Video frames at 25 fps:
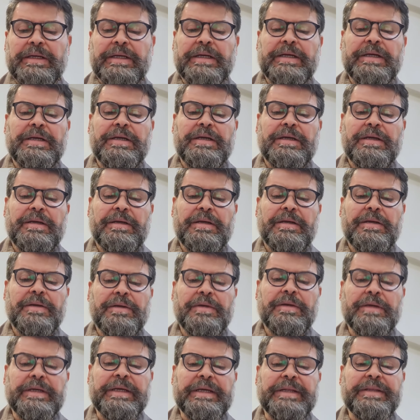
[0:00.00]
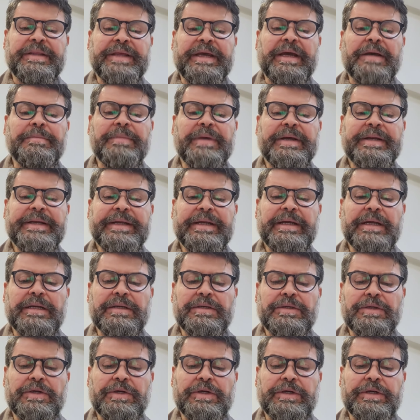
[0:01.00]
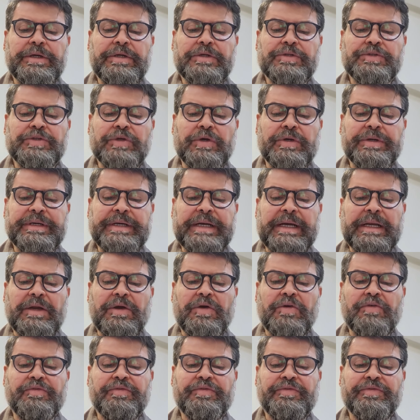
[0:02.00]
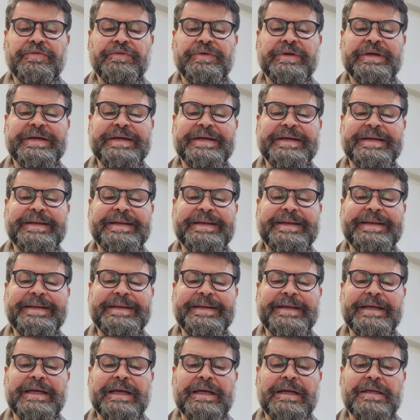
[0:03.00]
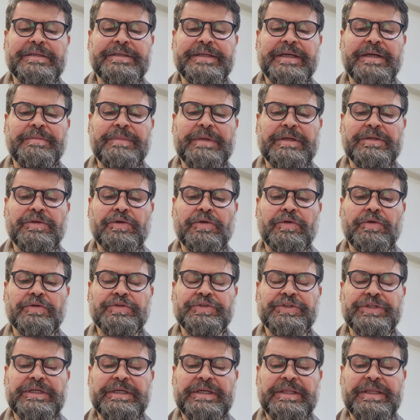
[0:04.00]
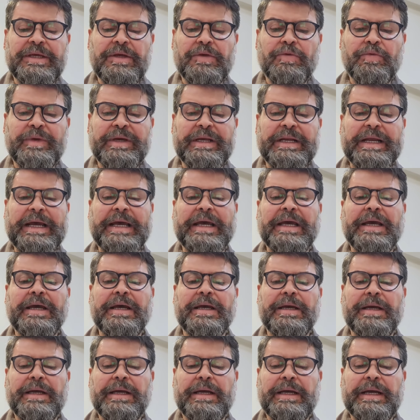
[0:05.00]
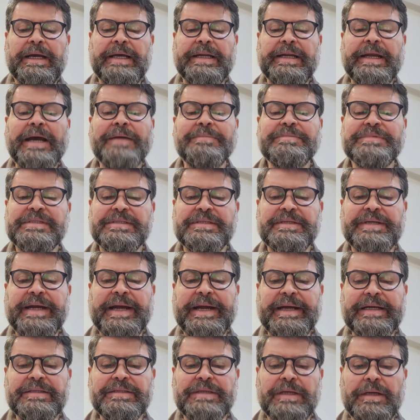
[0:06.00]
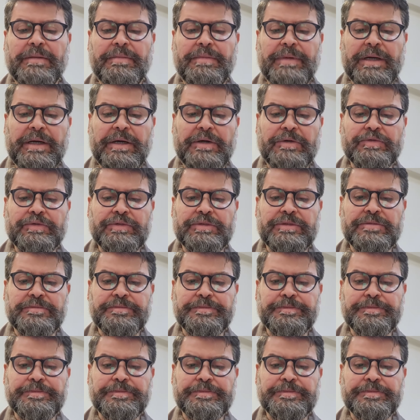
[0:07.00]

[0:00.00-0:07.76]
In the American Journal of Clinical Dermatology, there were an abstract about